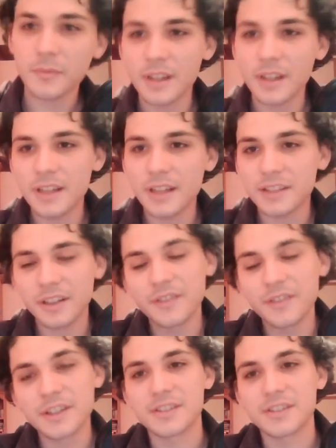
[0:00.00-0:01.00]
it's kind of
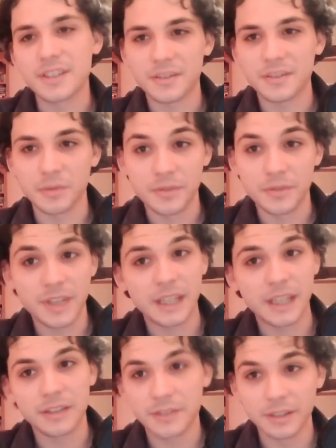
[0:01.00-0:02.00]
interesting to sort of
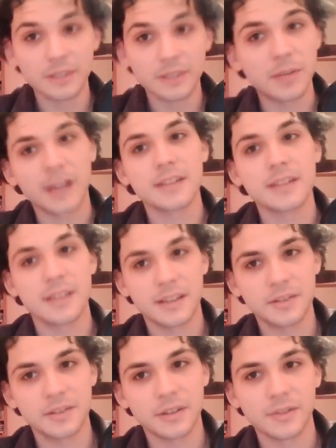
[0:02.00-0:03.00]
to look back and take
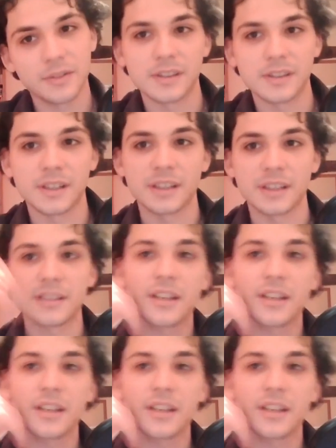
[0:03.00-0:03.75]
stock of these things.